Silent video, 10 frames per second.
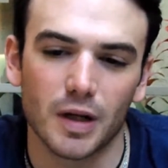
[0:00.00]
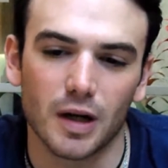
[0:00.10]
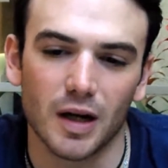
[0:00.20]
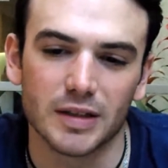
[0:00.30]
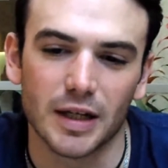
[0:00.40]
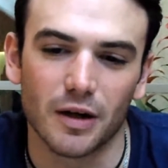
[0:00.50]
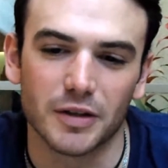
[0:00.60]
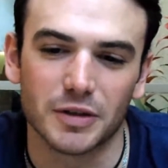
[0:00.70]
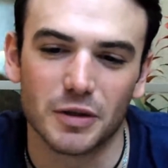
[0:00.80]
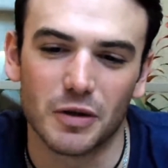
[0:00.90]
because I
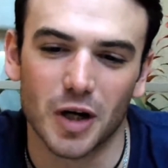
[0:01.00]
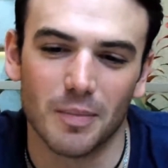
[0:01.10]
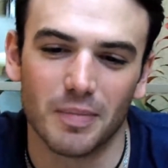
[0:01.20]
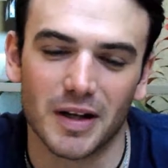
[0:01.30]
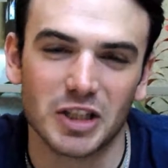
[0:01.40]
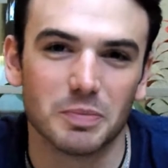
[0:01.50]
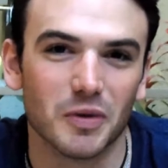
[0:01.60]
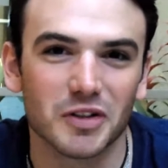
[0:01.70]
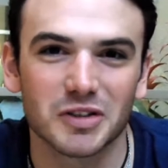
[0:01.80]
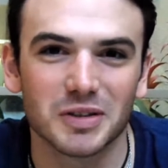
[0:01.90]
also grew up playing
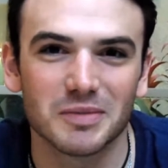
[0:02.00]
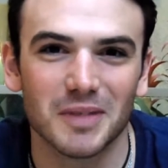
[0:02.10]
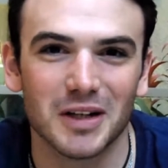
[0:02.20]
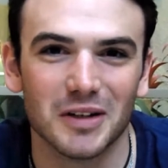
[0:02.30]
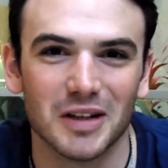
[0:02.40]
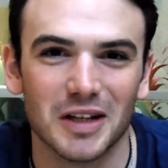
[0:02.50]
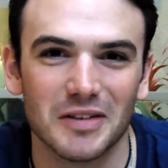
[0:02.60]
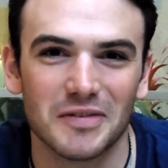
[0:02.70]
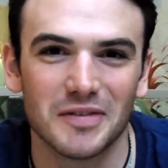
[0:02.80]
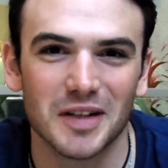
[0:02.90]
sports my whole
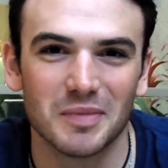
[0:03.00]
life.